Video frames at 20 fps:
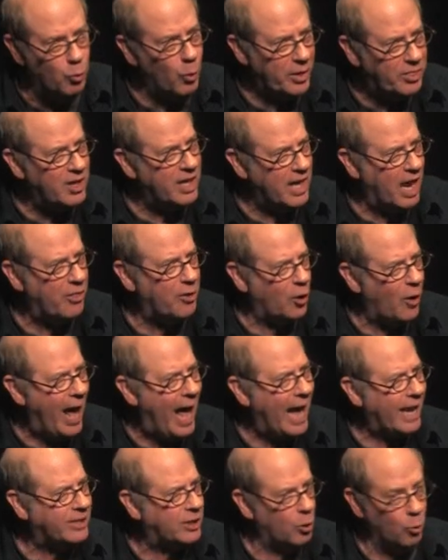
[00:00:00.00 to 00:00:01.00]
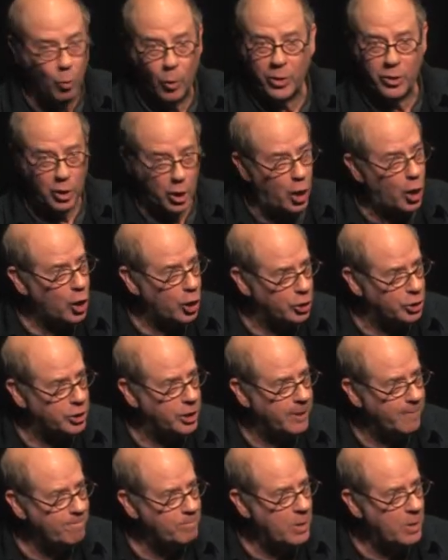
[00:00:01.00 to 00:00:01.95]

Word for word: with another actor, with Kurt.